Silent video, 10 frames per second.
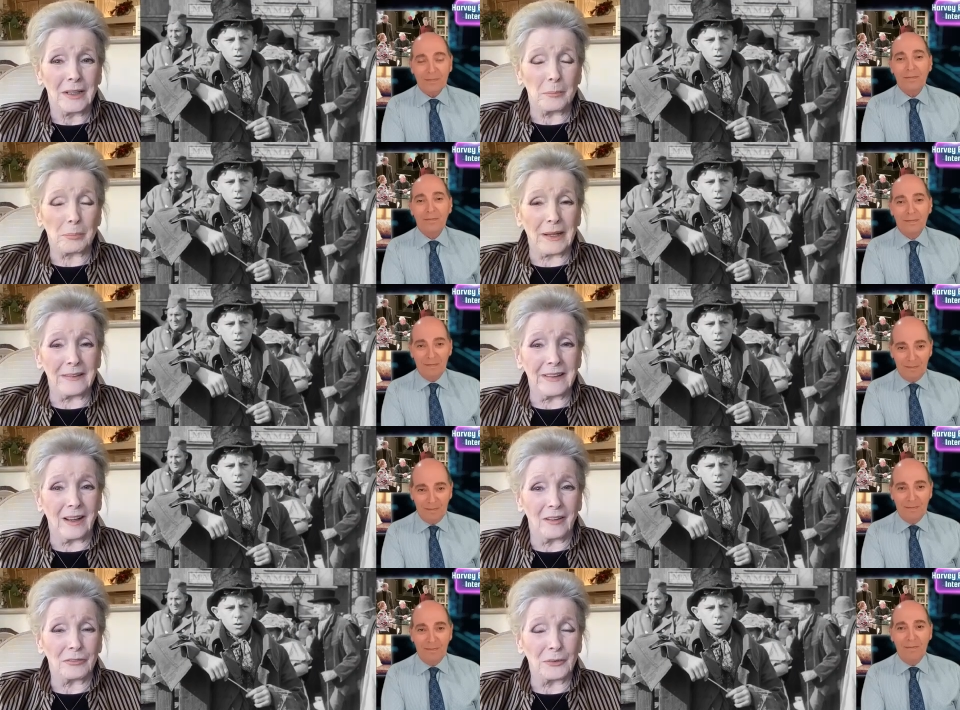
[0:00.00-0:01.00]
Speaker 1: He played the
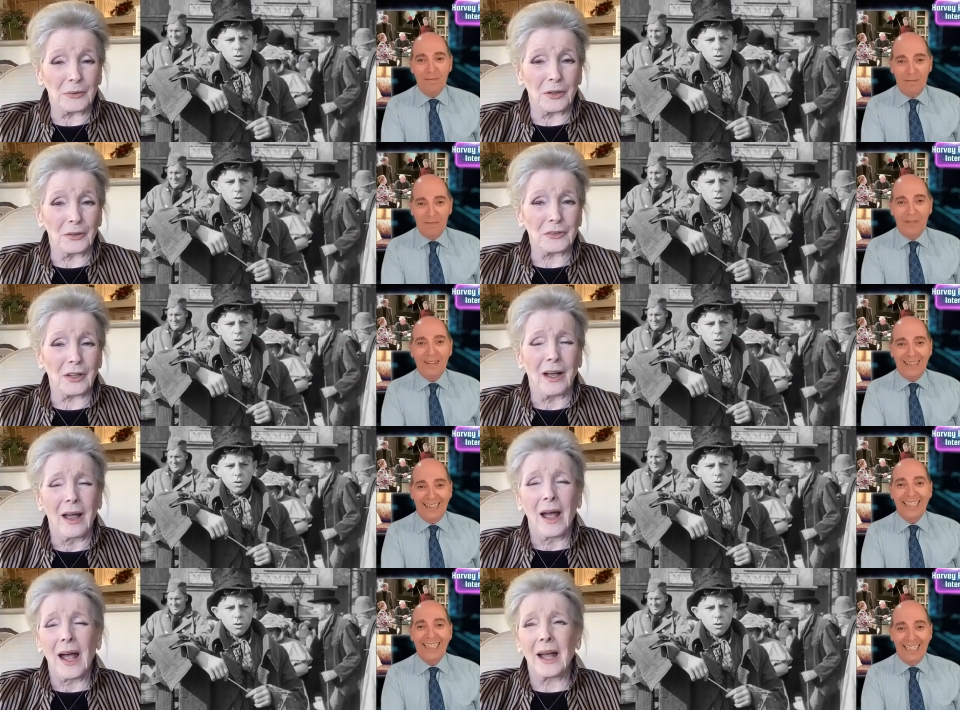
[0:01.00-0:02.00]
Artful Dodger,
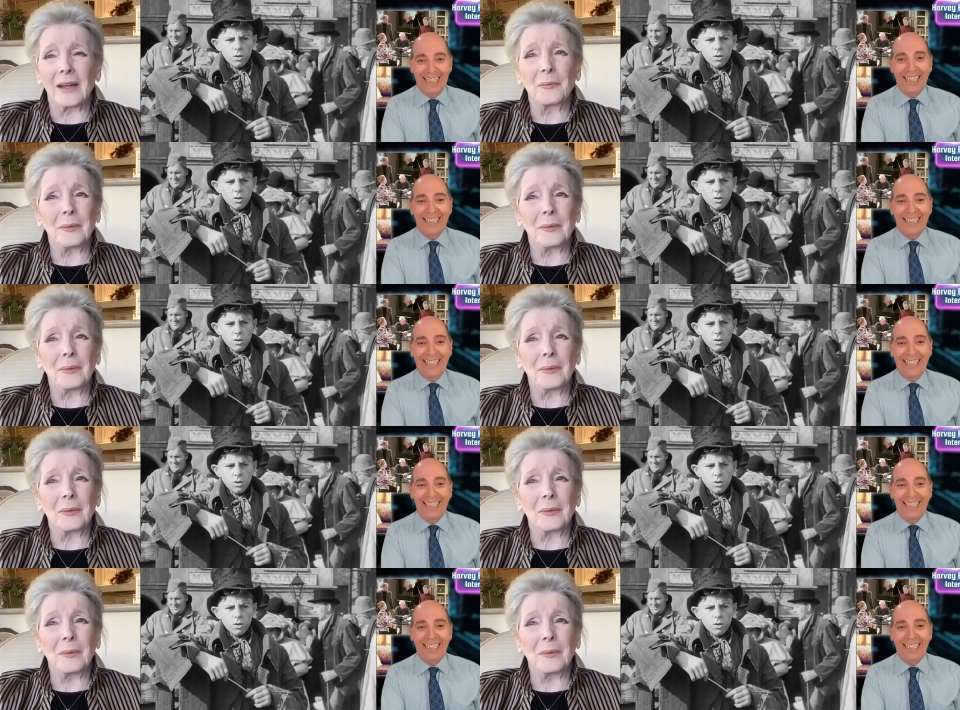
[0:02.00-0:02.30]
and